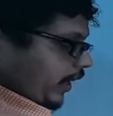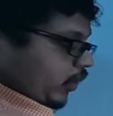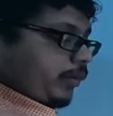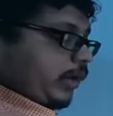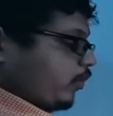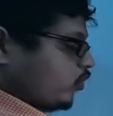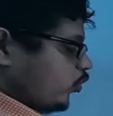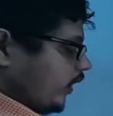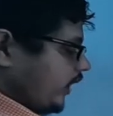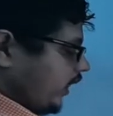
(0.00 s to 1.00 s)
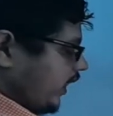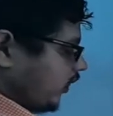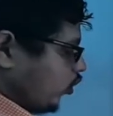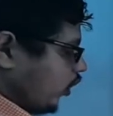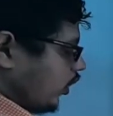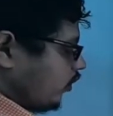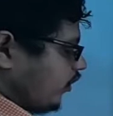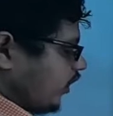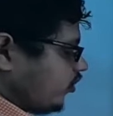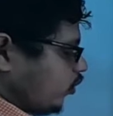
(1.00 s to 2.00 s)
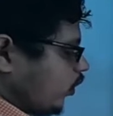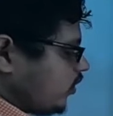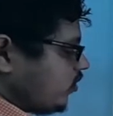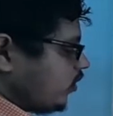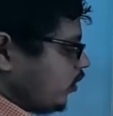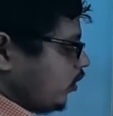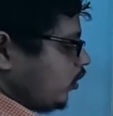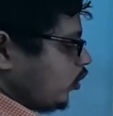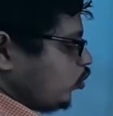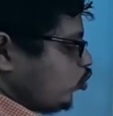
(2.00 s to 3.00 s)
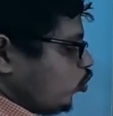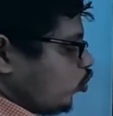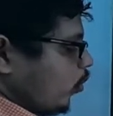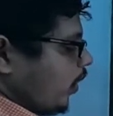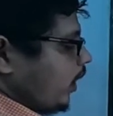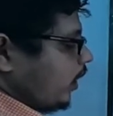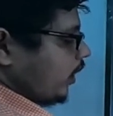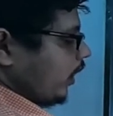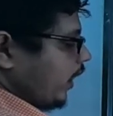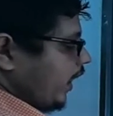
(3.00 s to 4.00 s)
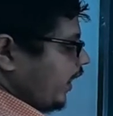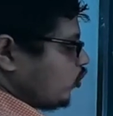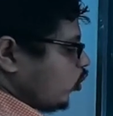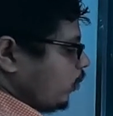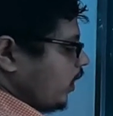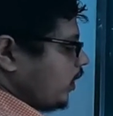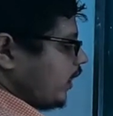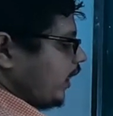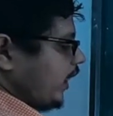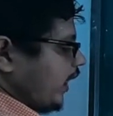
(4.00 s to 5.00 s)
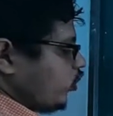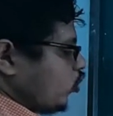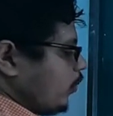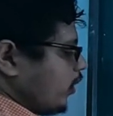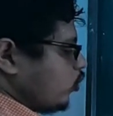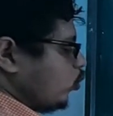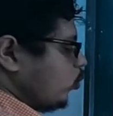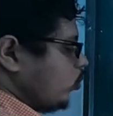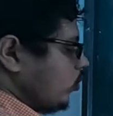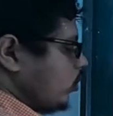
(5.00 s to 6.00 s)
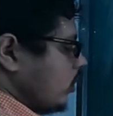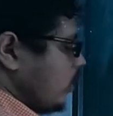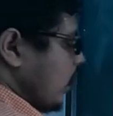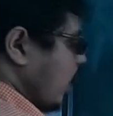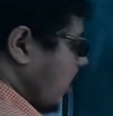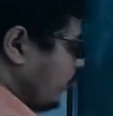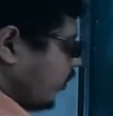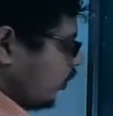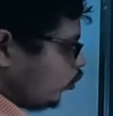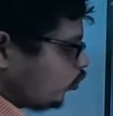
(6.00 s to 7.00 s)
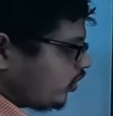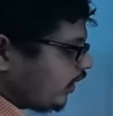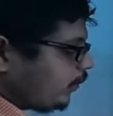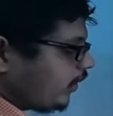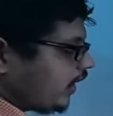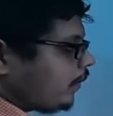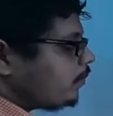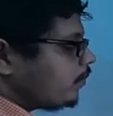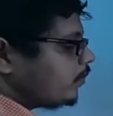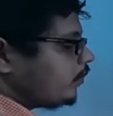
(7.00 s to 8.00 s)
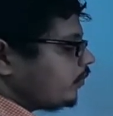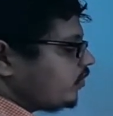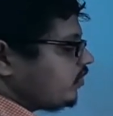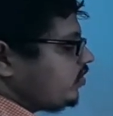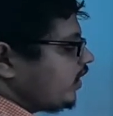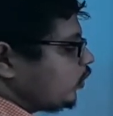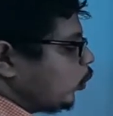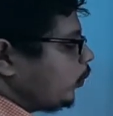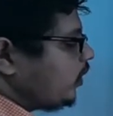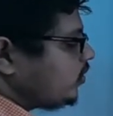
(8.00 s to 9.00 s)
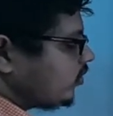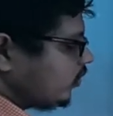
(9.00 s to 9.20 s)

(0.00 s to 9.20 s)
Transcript: Atomic number was 20, electronic configuration was 2, 8, 8, 2. After losing it became Ca2 plus.